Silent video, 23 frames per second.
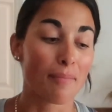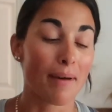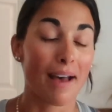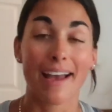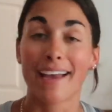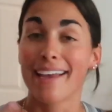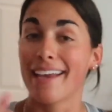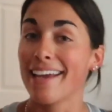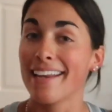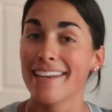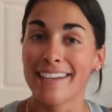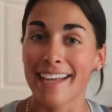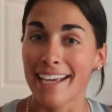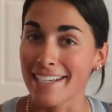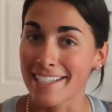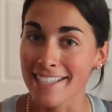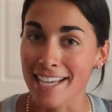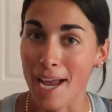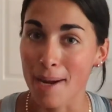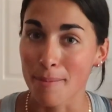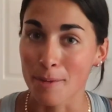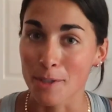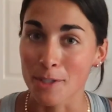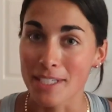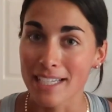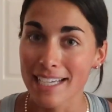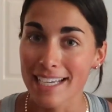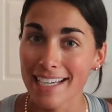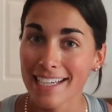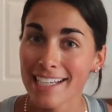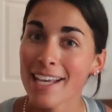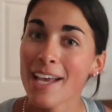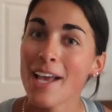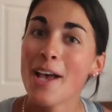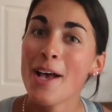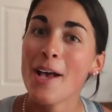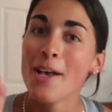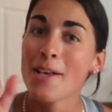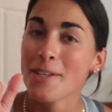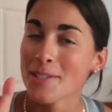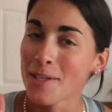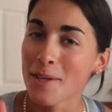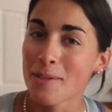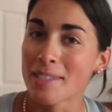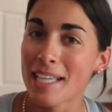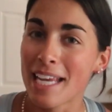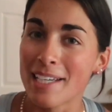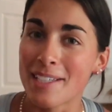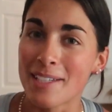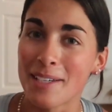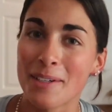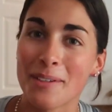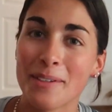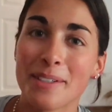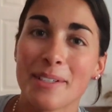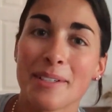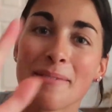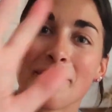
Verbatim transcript: my nighttime routine. So stay tuned.